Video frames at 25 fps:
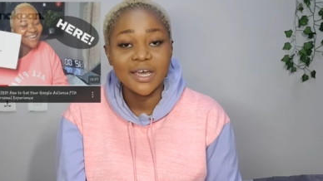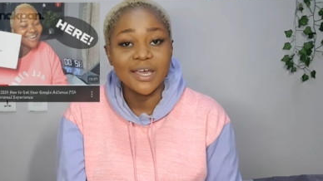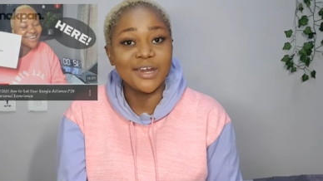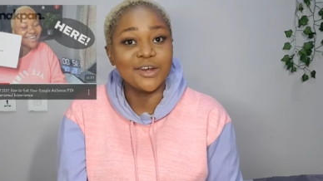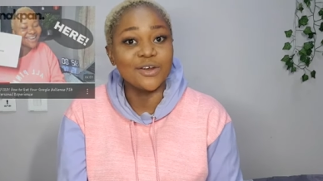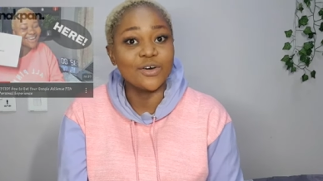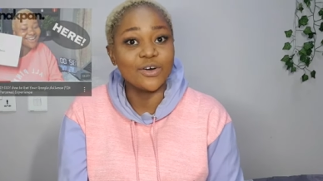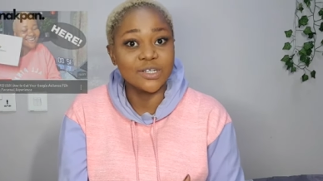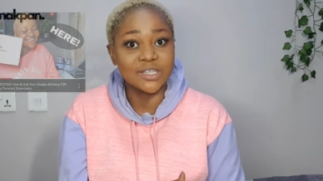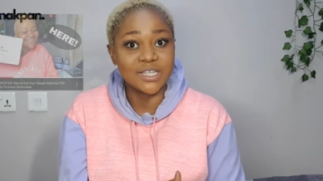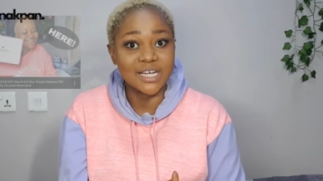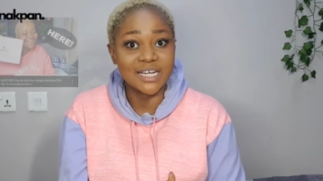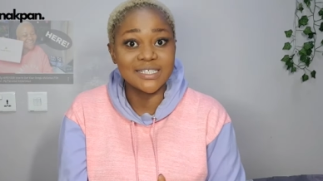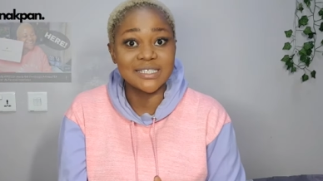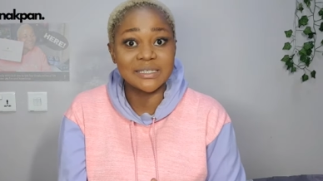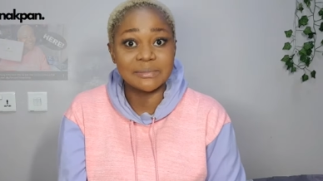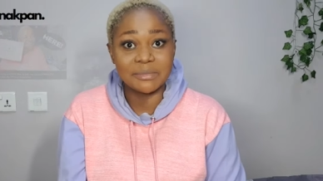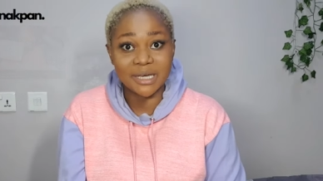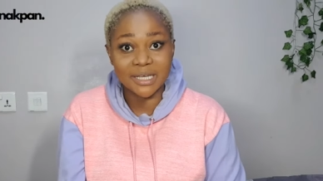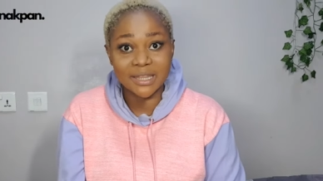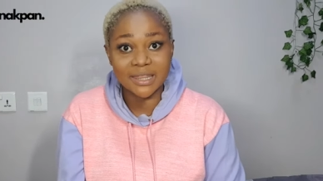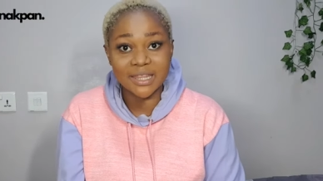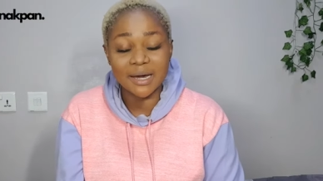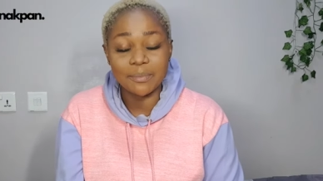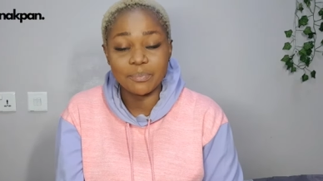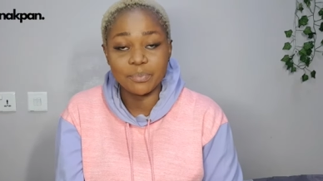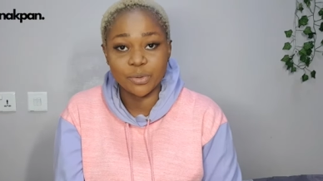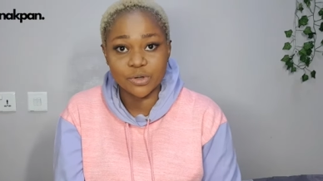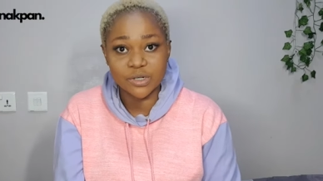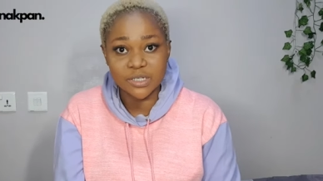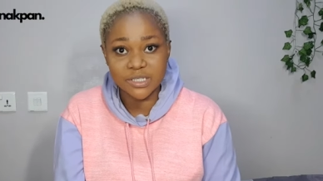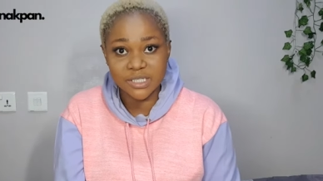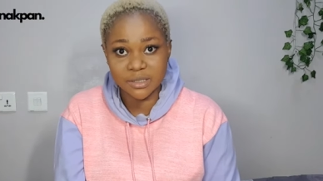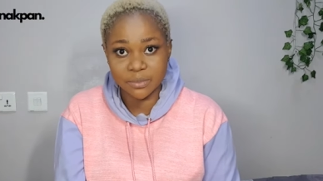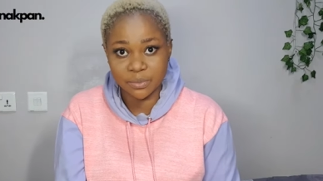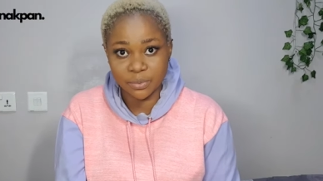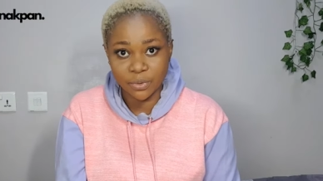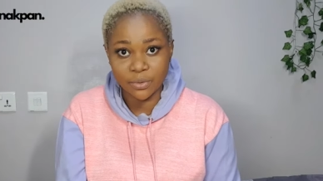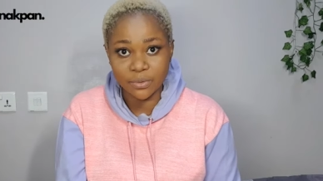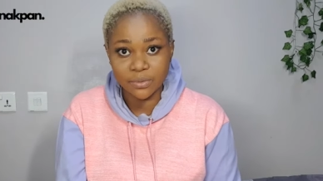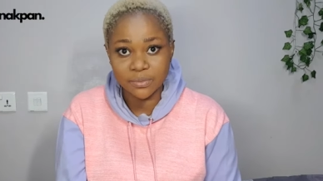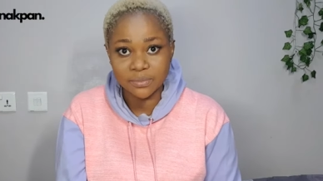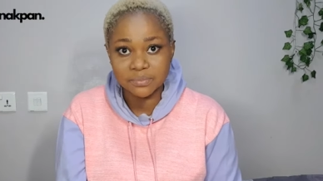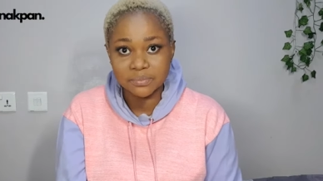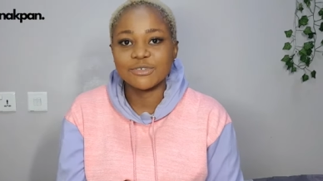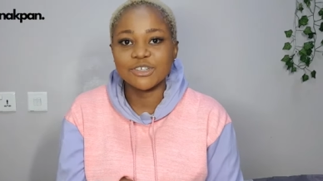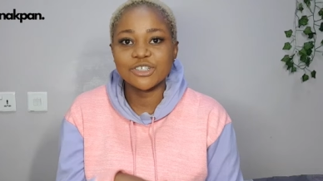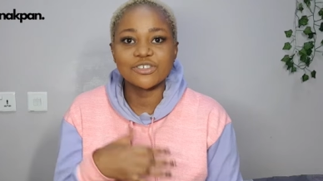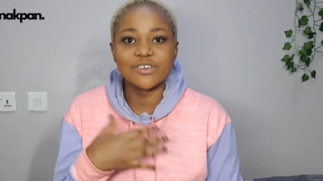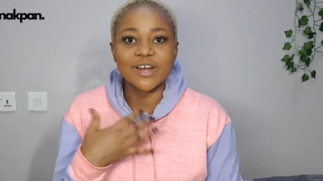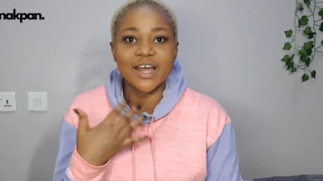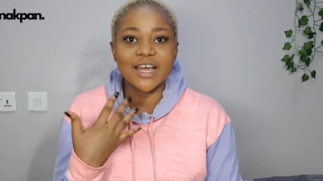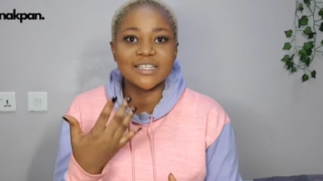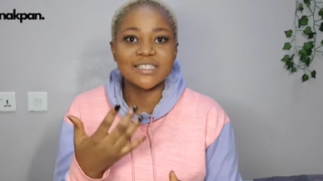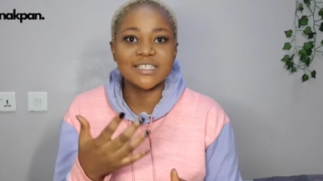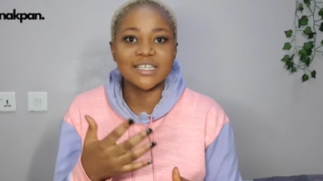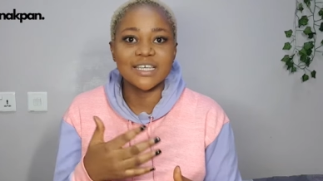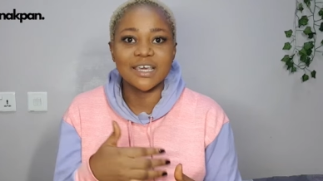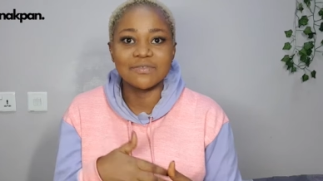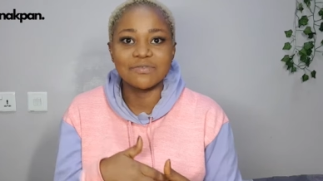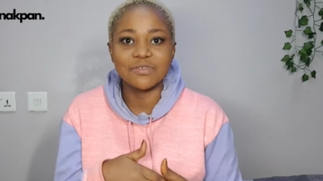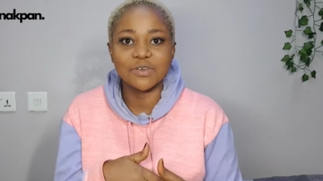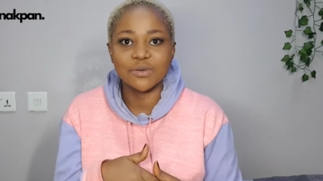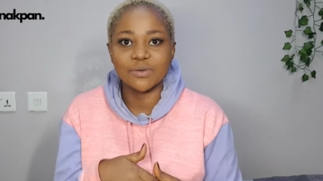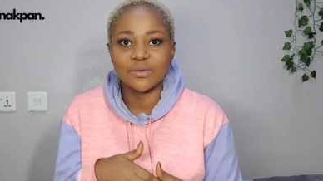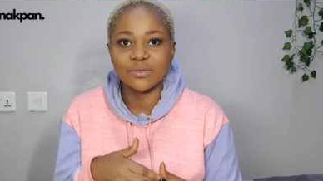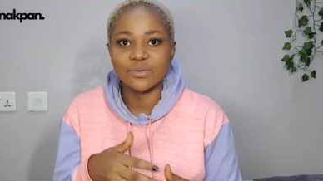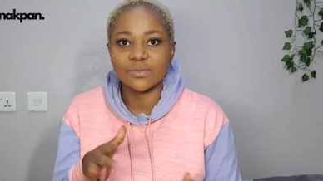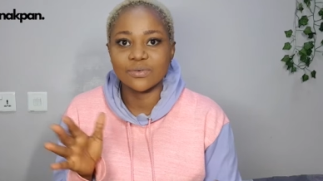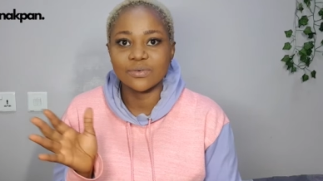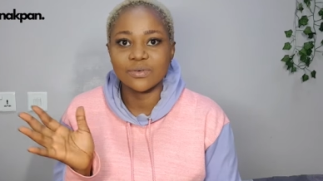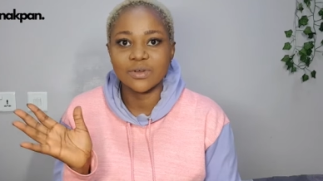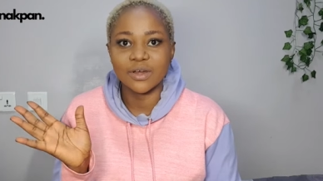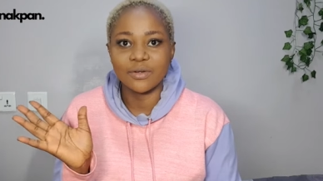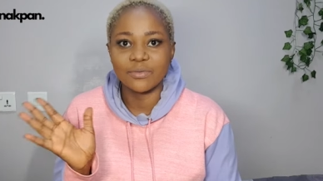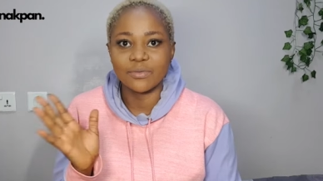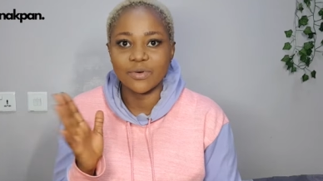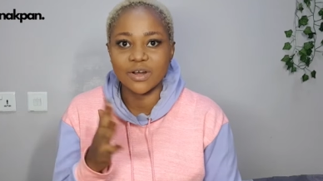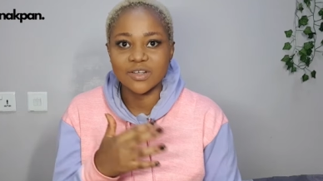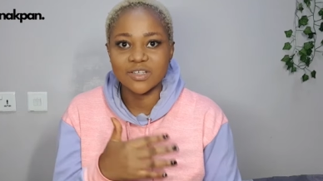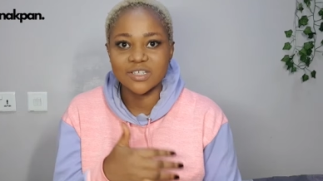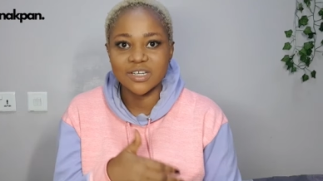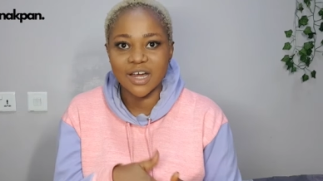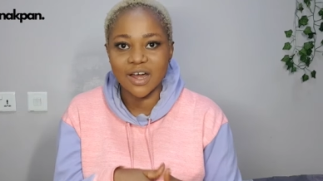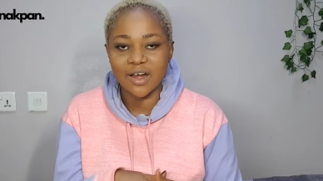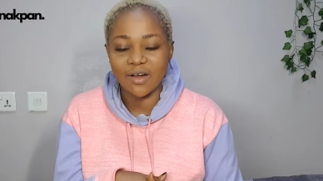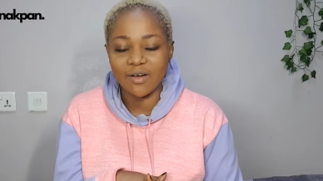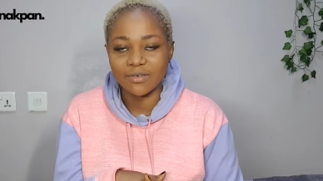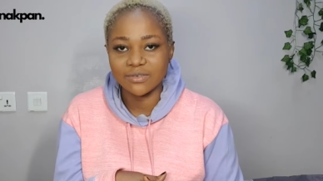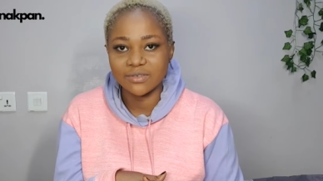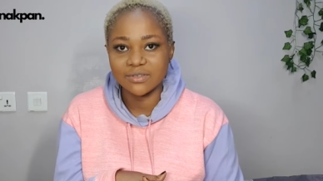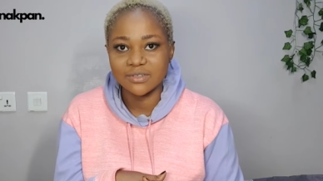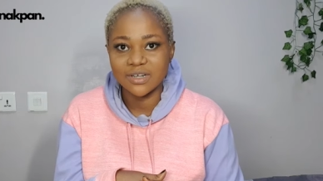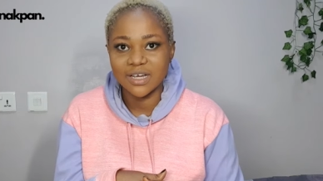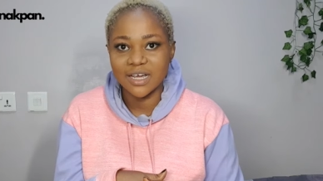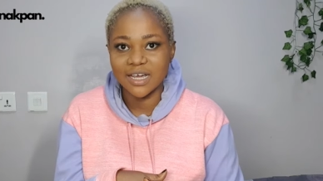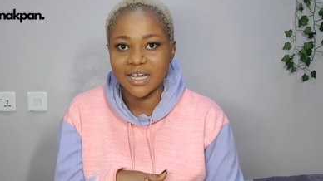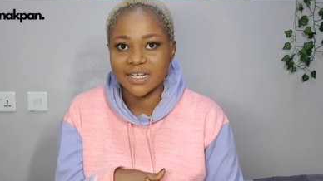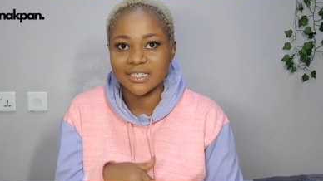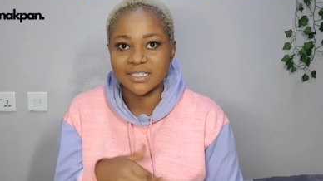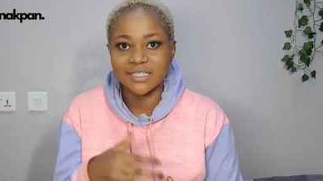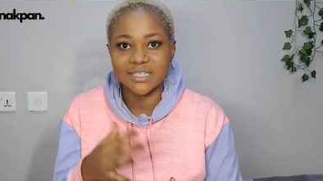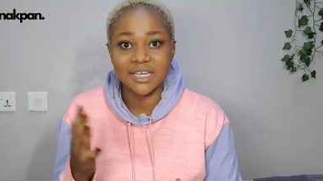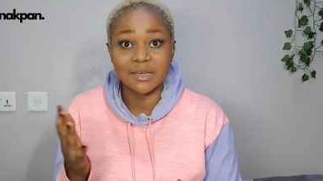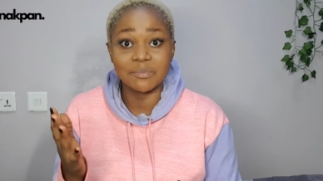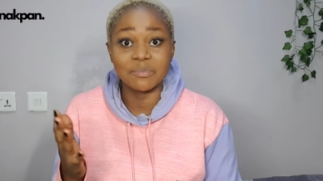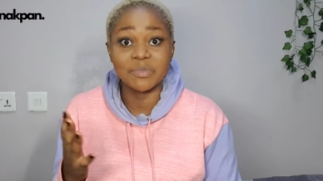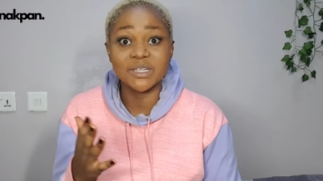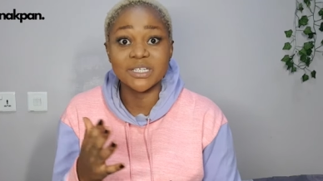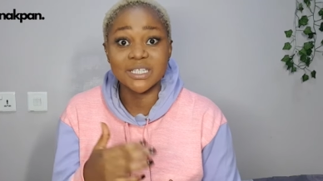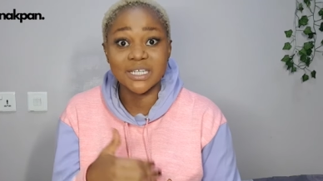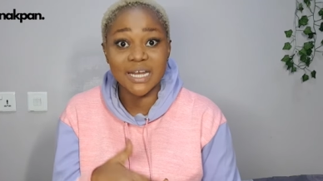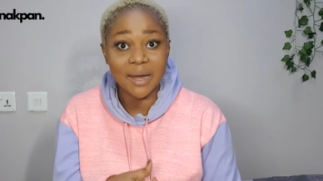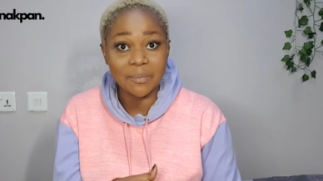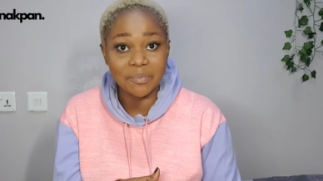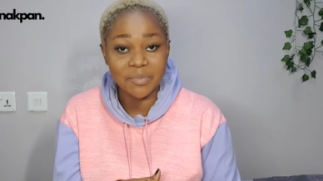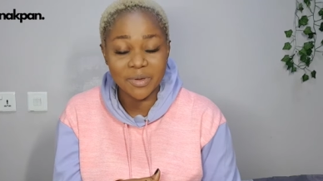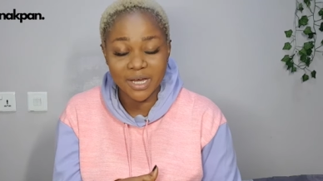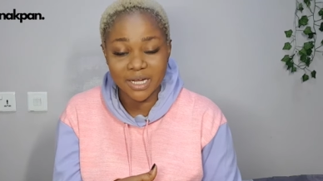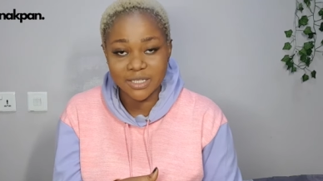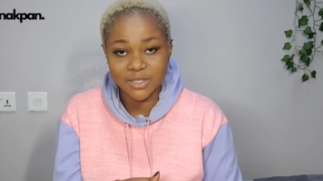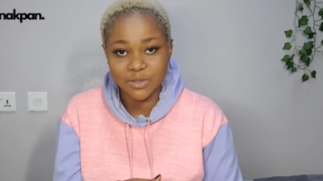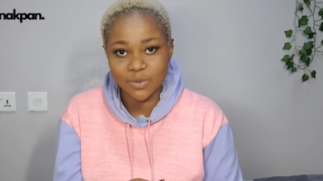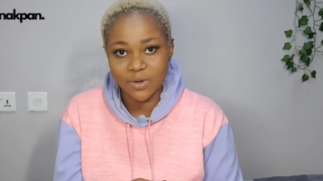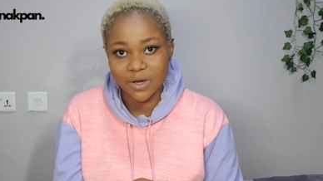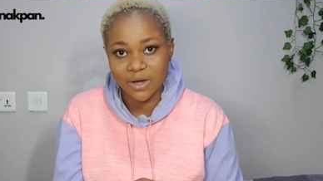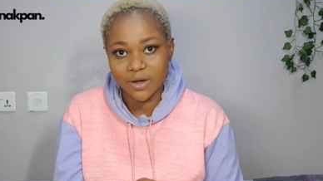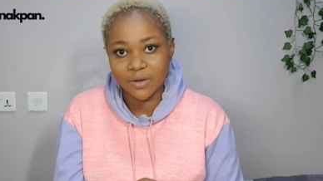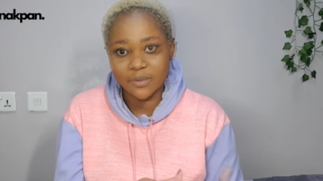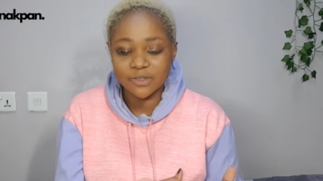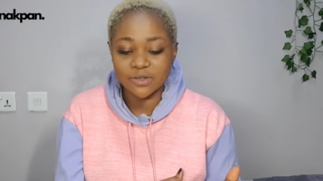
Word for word: in order to make that possible. I'm just trying to give you a rundown and keep it snappy as well.